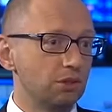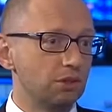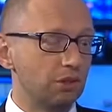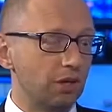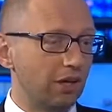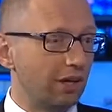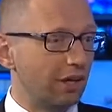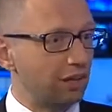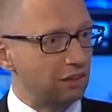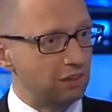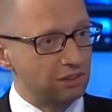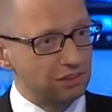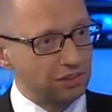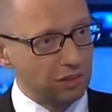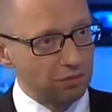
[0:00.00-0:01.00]

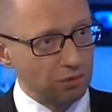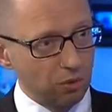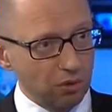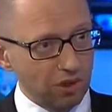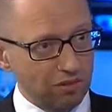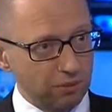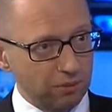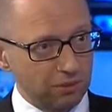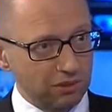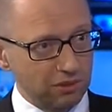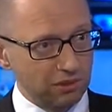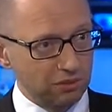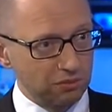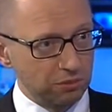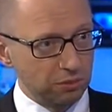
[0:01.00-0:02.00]
The same your government
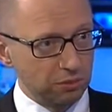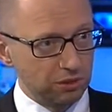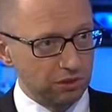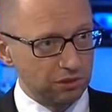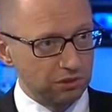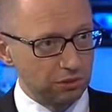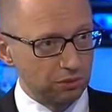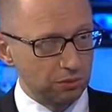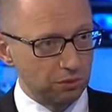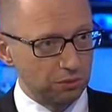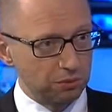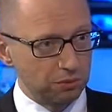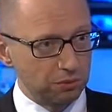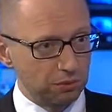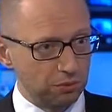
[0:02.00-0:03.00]
did a few years
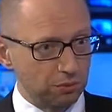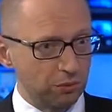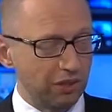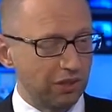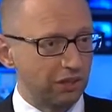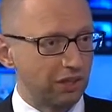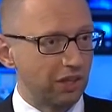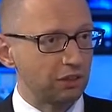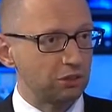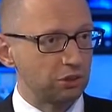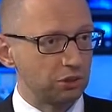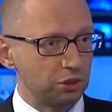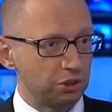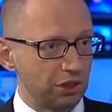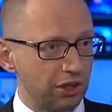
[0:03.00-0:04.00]
ago. So we can
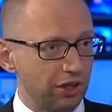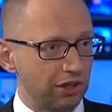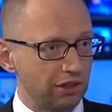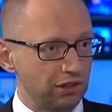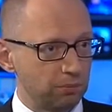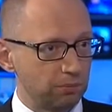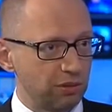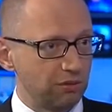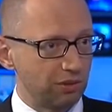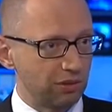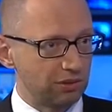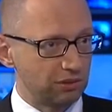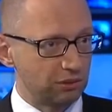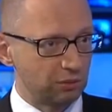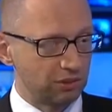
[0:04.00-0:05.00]
actually share an
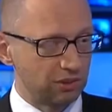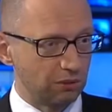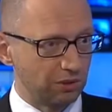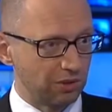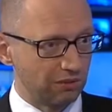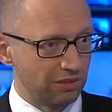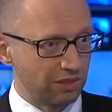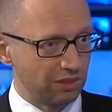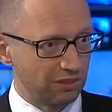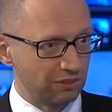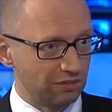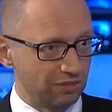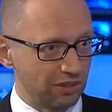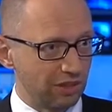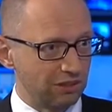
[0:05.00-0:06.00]
experience with our Greek
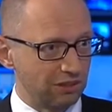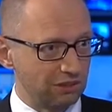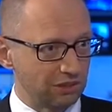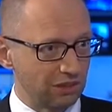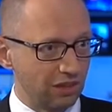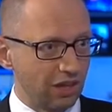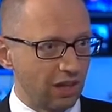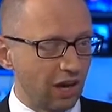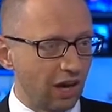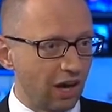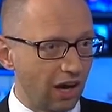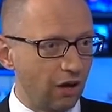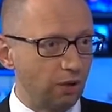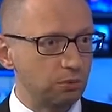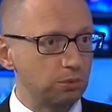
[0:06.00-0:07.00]
friends
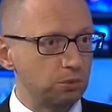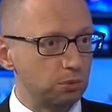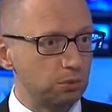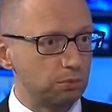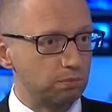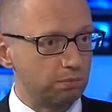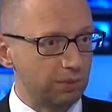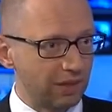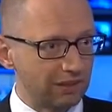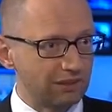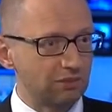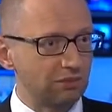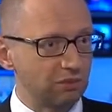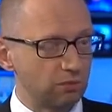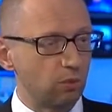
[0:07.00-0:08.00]
how to
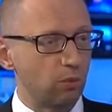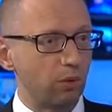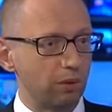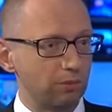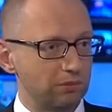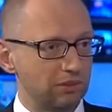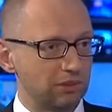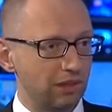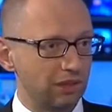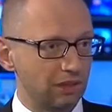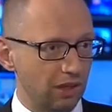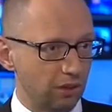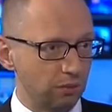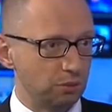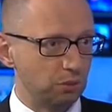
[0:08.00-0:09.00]
pass reforms and
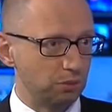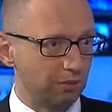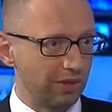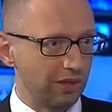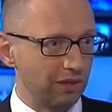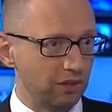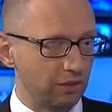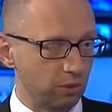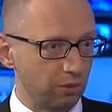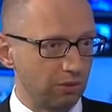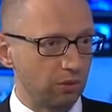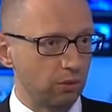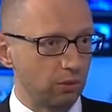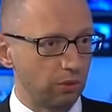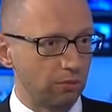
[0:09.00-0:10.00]
how to make your
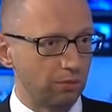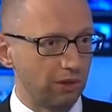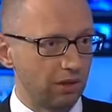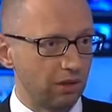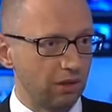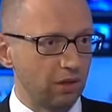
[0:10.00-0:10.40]
economy